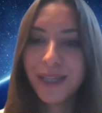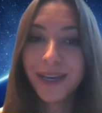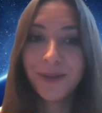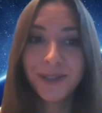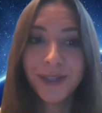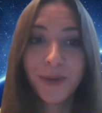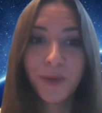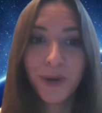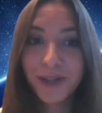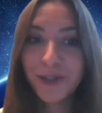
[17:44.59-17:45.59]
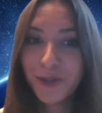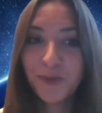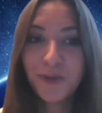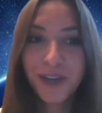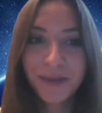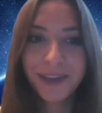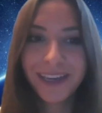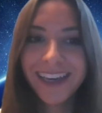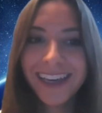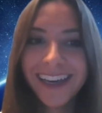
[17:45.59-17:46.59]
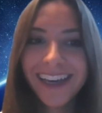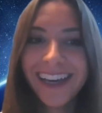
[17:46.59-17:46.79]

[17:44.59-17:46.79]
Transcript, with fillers: dad was like, "Where did you bring me?"